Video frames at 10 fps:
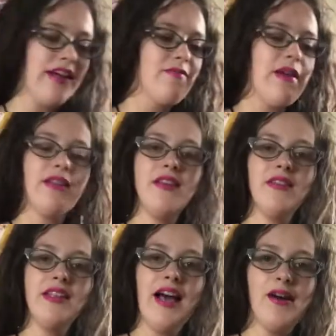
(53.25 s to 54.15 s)
I've been
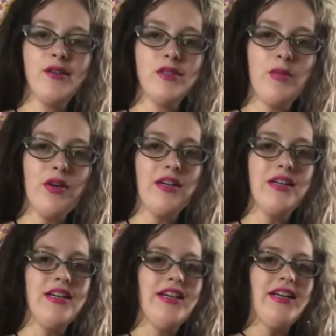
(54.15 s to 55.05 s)
leaving the house more,
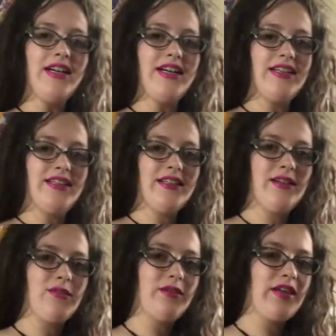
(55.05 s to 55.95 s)
and
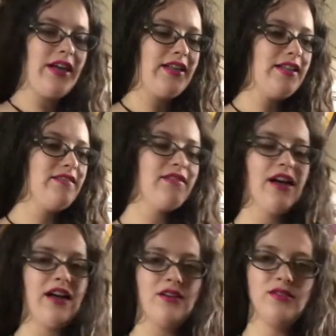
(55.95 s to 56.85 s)
when I leave the
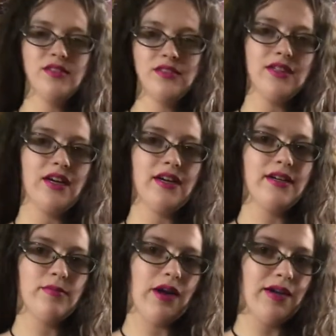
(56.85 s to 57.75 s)
house
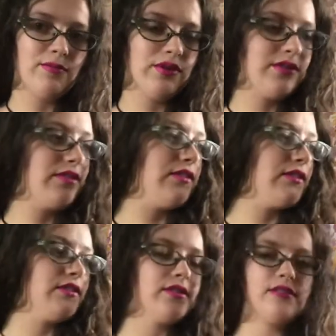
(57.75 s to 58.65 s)
I buy books and
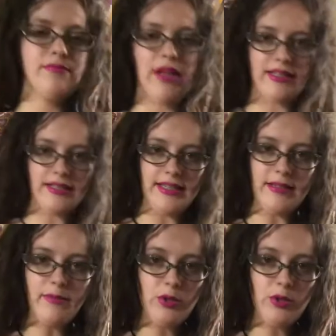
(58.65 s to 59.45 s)
crystals and tea.